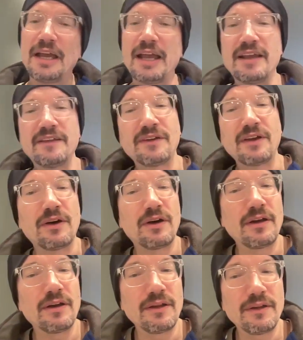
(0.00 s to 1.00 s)
is
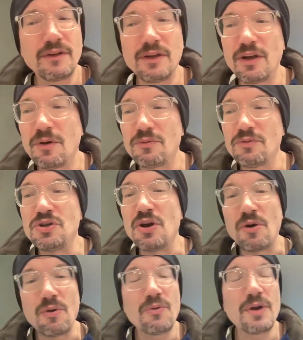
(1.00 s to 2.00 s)

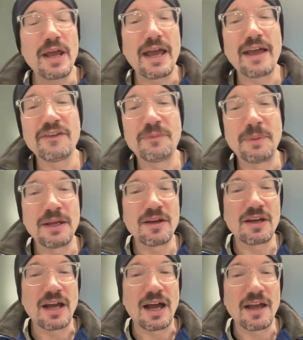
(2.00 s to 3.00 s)
known as being
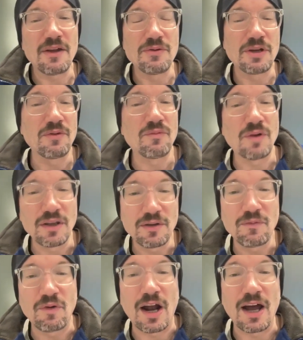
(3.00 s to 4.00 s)
a guy who can run
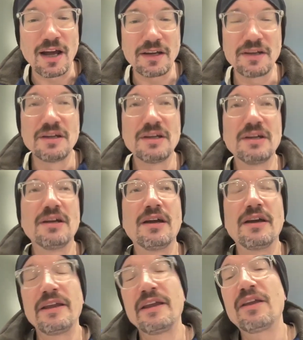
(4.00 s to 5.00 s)
the rock.
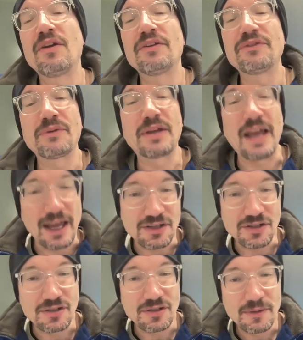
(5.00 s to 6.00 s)
He can also
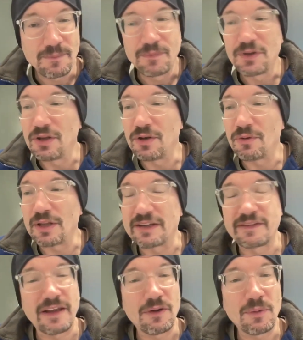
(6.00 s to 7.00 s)
catch, like
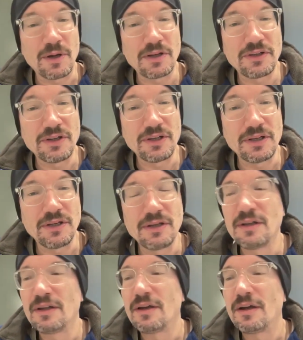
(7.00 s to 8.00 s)
Saquon could.
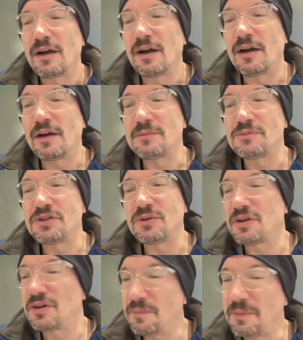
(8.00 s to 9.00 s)
So
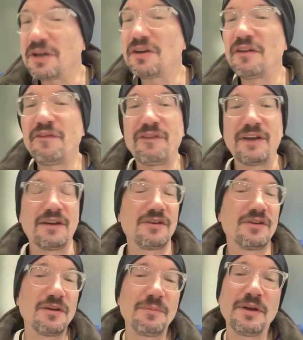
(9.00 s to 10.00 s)
it could be a good fit.
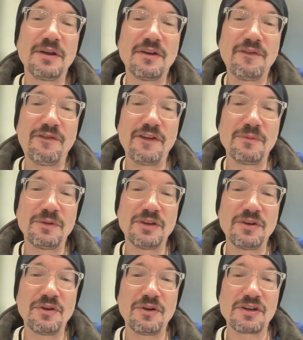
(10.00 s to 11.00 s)
Could be a good fit with the
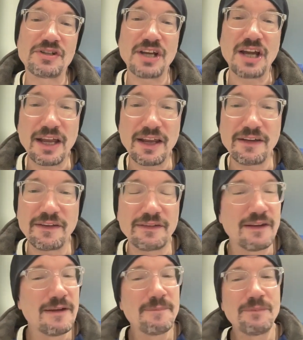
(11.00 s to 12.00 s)
New York Giants.
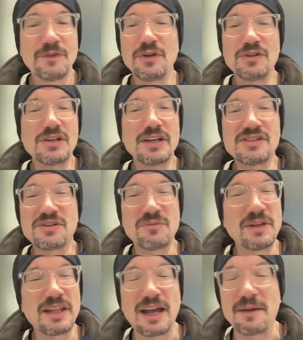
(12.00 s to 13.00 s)
New York Giants don't
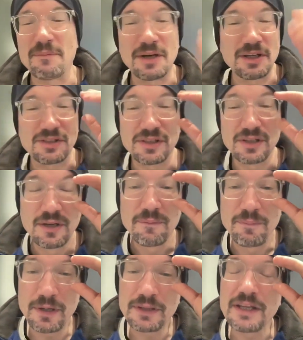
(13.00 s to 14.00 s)
really got much,
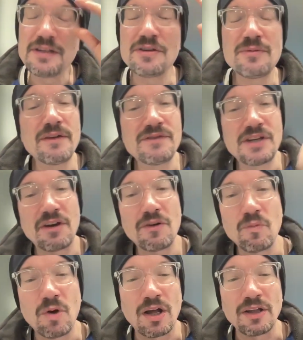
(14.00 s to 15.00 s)
but they do have
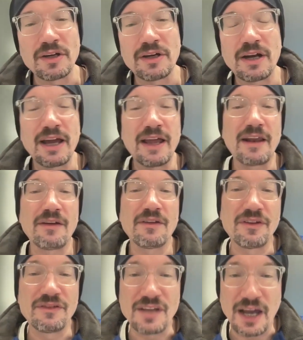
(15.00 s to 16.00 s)
Darren Waller at
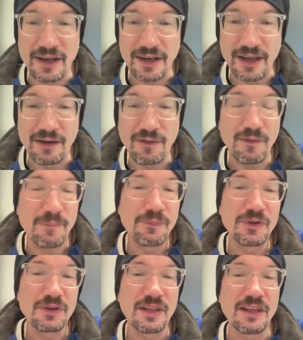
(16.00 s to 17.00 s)
tight end
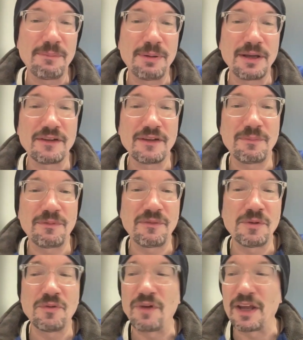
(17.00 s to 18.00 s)
that they picked up
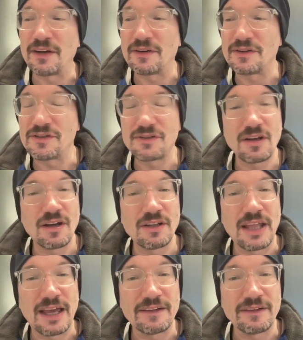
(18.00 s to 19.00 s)
from the Raiders
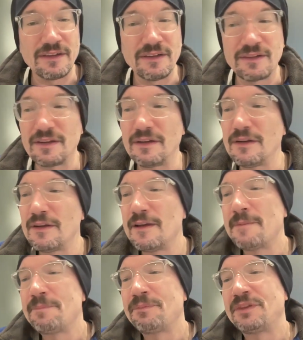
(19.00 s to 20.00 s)
last season.
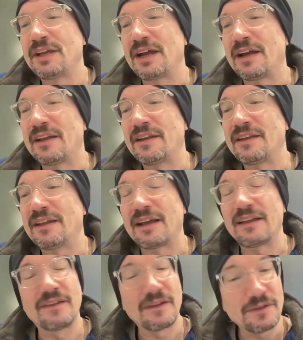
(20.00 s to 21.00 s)
They
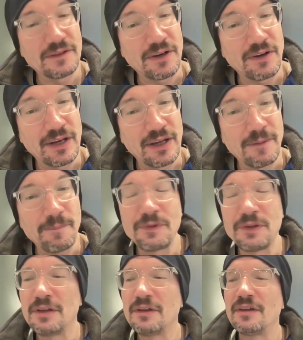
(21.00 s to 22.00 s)
got Singletary now.
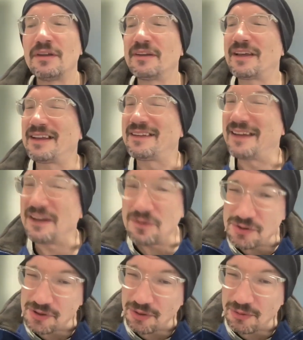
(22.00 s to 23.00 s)
They got Daniel
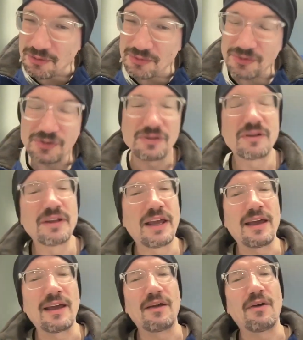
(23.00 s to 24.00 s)
Jones
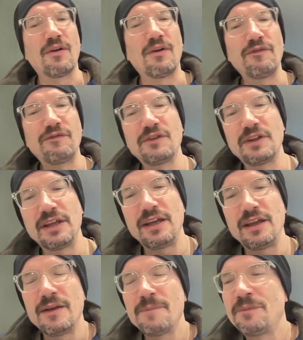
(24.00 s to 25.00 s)
that hopefully